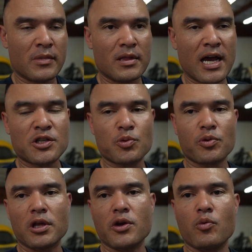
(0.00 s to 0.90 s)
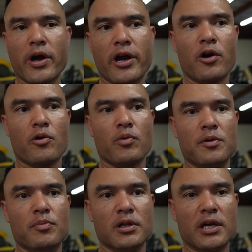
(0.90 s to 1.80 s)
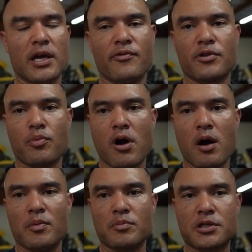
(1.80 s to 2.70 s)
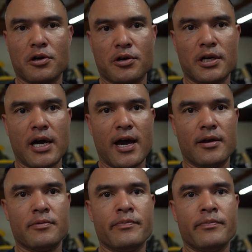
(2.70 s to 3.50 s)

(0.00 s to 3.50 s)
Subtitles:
That's really where we believe the problem started at.